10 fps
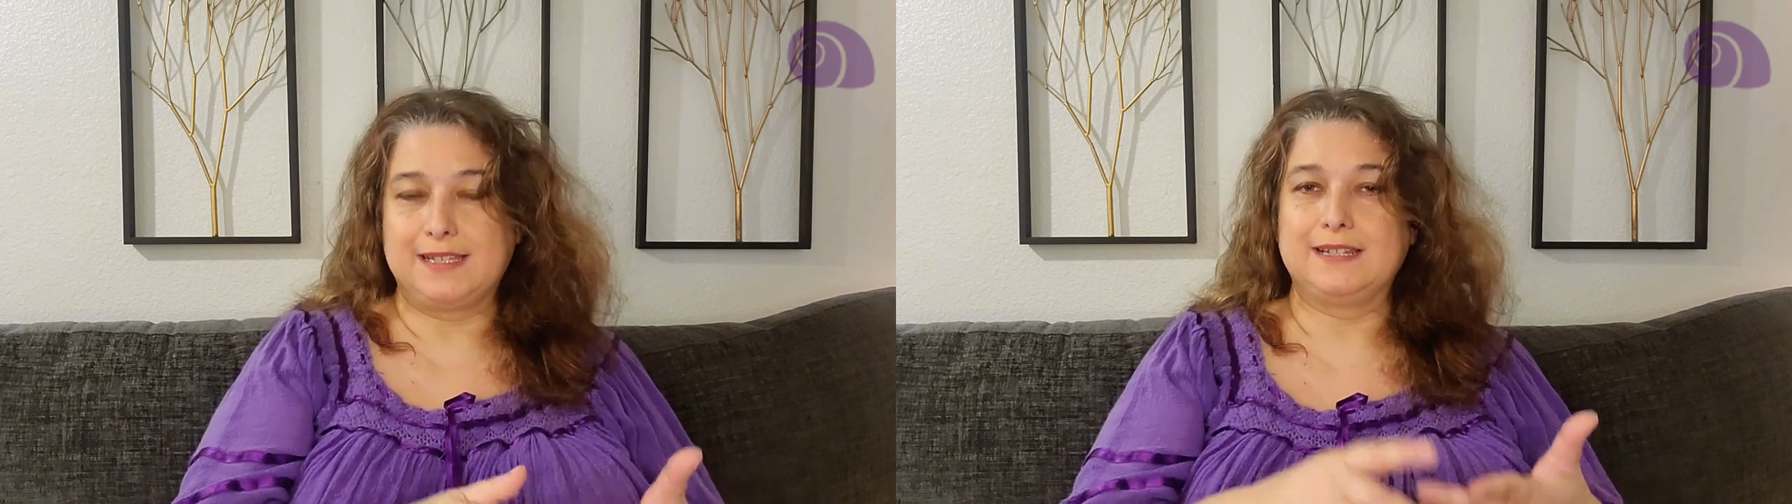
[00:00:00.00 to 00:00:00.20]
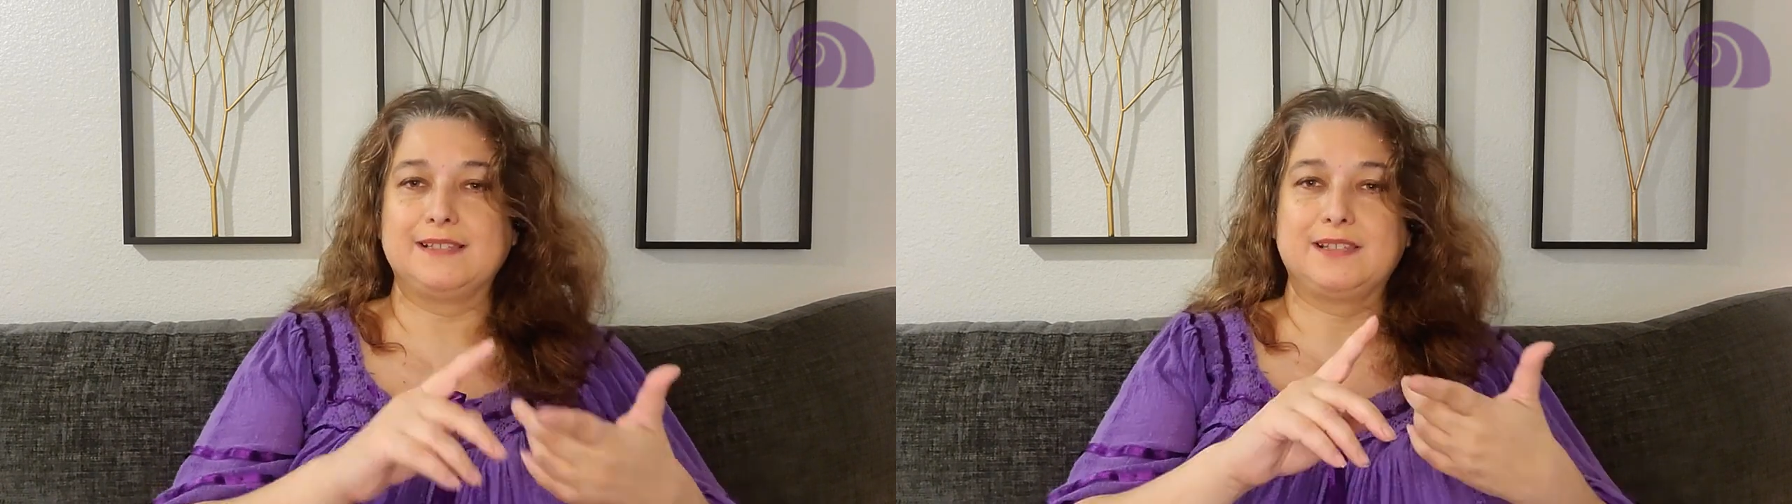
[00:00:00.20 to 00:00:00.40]

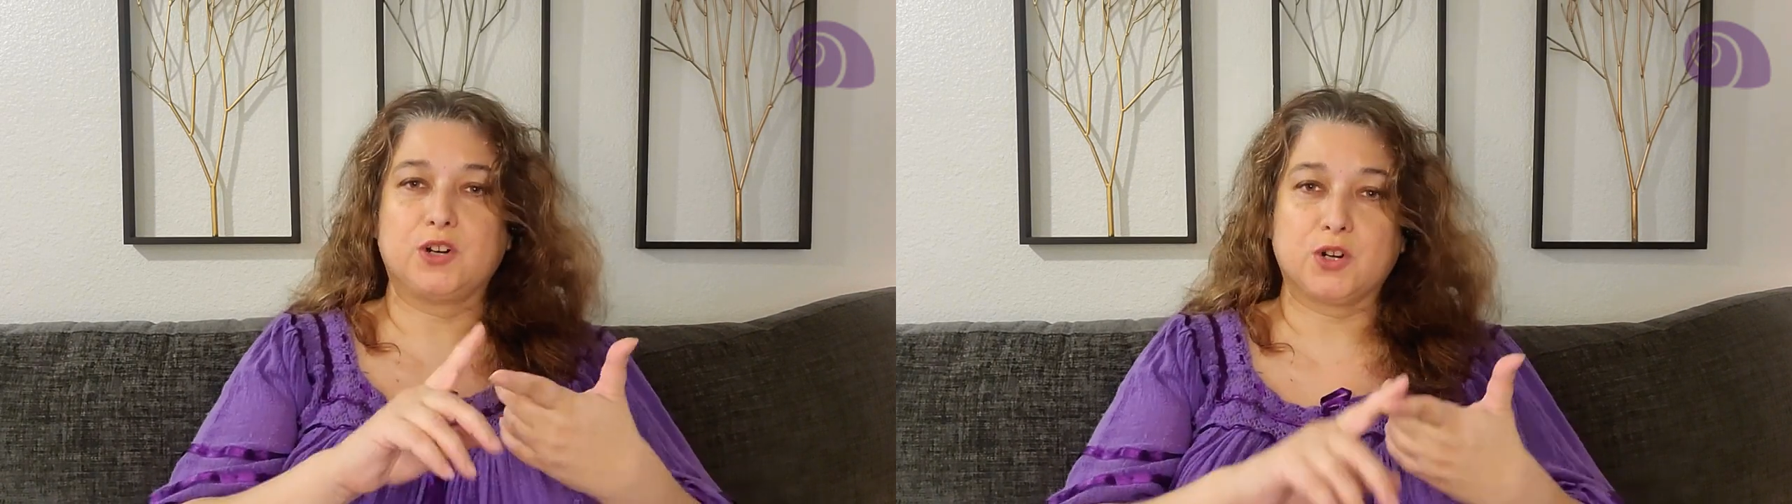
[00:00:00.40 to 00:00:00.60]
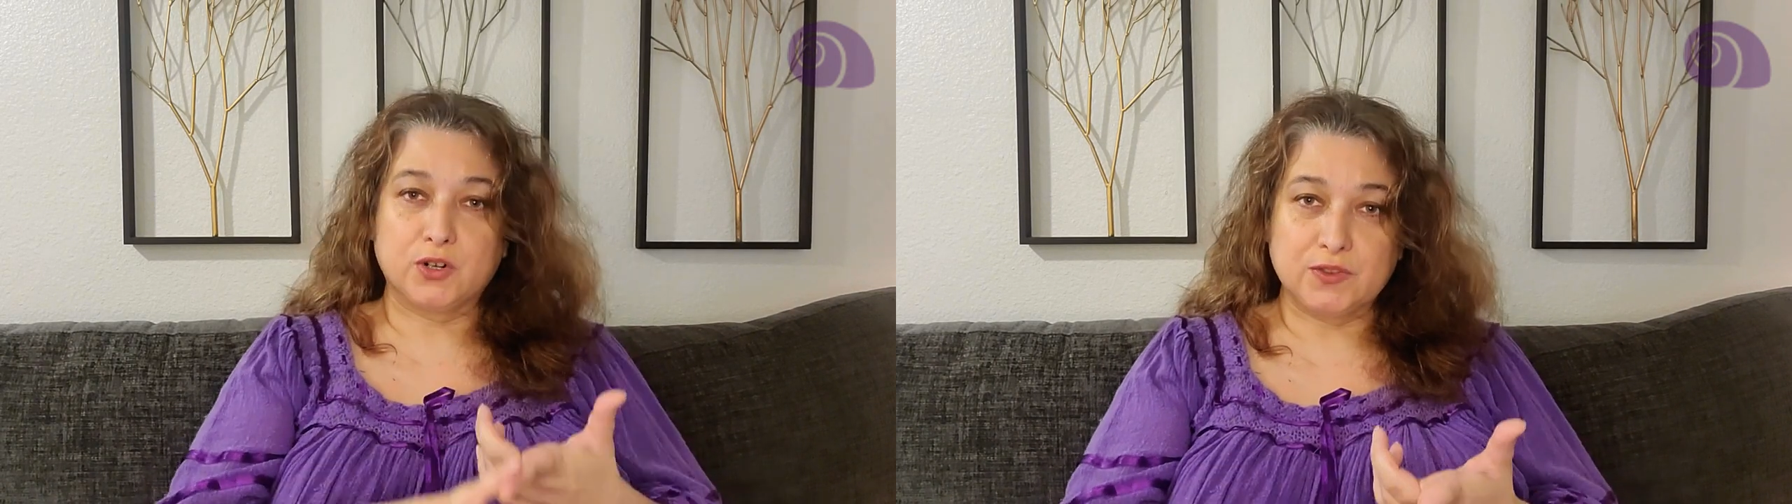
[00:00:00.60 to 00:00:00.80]
It is an
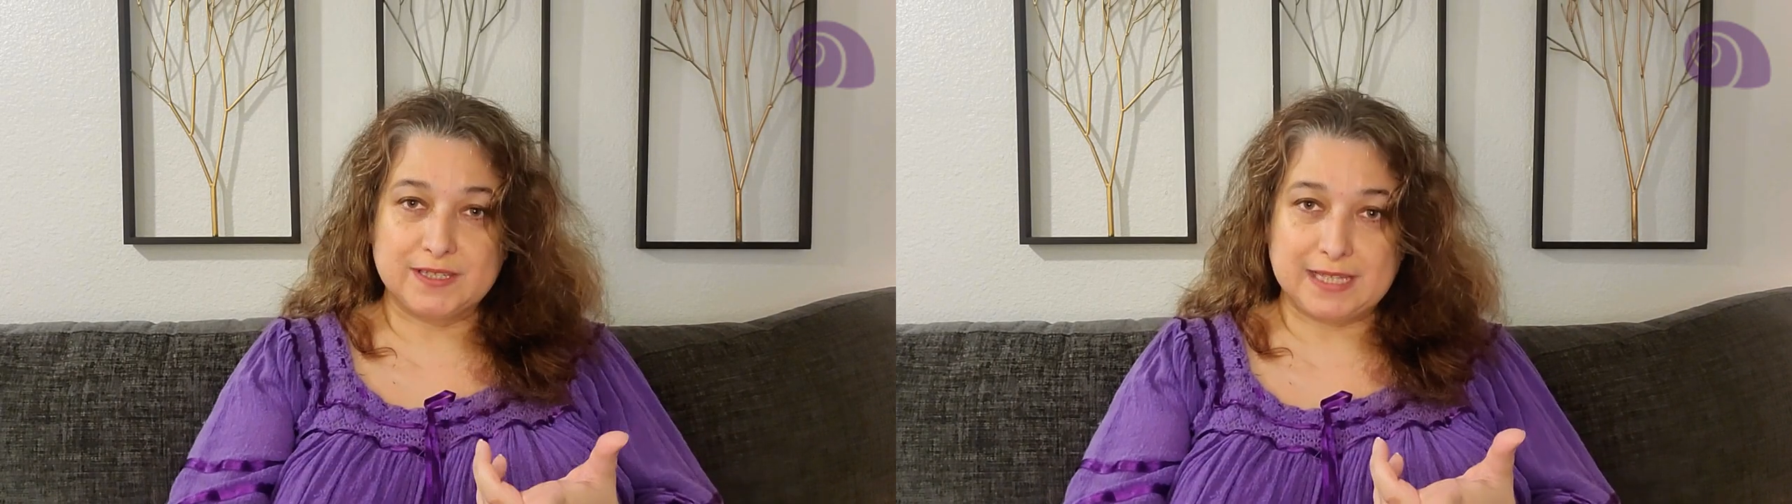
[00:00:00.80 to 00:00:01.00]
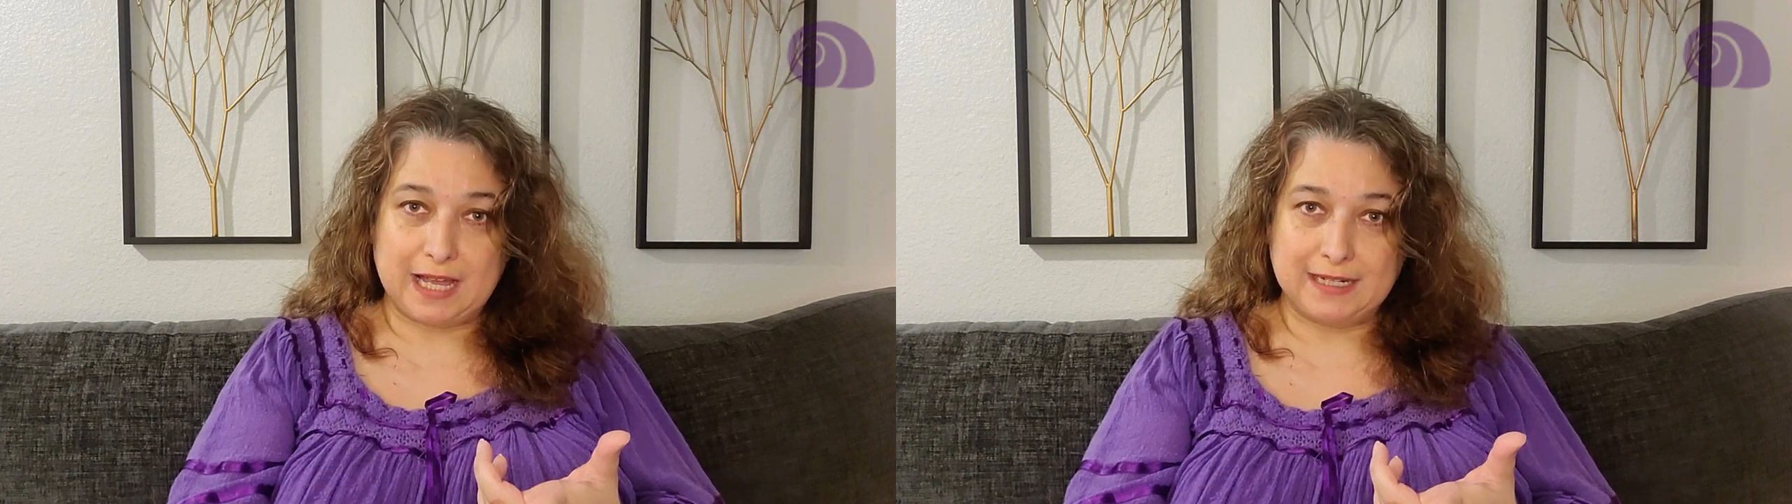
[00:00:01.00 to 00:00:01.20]
earth
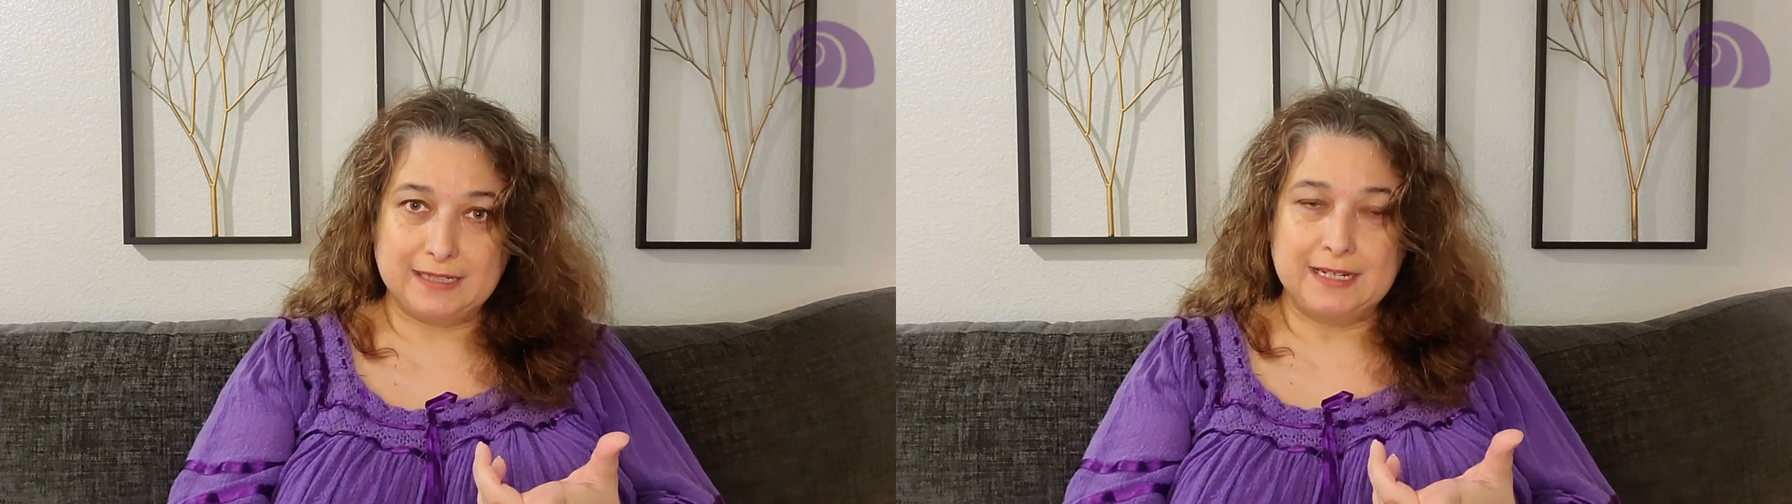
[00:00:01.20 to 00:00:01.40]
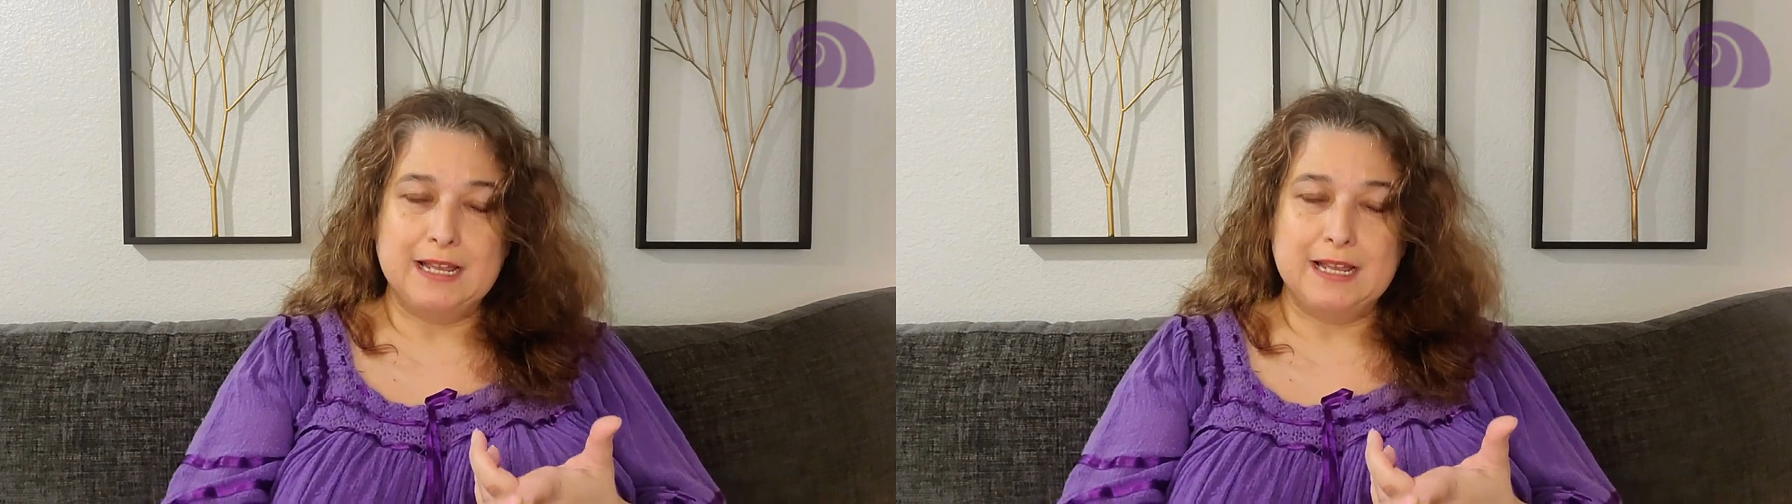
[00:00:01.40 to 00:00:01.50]
sign.